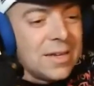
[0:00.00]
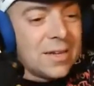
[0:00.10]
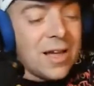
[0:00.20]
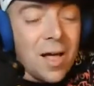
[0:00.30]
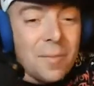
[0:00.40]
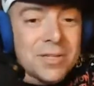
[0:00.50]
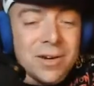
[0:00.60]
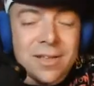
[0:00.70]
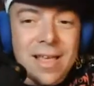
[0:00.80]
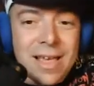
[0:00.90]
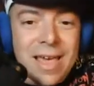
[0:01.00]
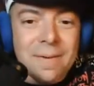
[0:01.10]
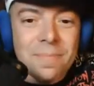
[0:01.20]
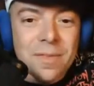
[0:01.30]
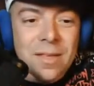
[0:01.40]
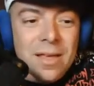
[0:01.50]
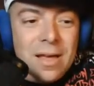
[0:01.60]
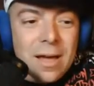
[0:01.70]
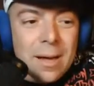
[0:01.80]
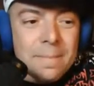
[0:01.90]
I'll be starting that game.
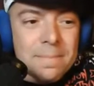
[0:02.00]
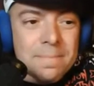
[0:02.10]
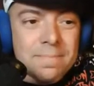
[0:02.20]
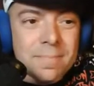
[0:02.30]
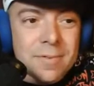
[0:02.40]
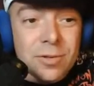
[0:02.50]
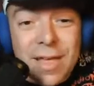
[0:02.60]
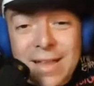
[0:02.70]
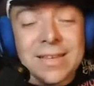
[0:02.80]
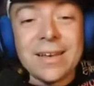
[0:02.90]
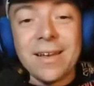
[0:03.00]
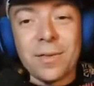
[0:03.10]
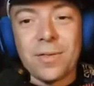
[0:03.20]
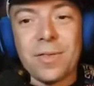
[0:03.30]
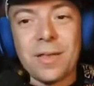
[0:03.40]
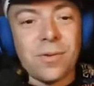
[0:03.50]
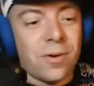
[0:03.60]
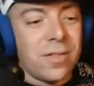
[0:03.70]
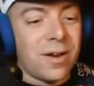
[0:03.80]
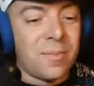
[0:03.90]
So that's another thing
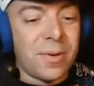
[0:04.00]
thrown in there.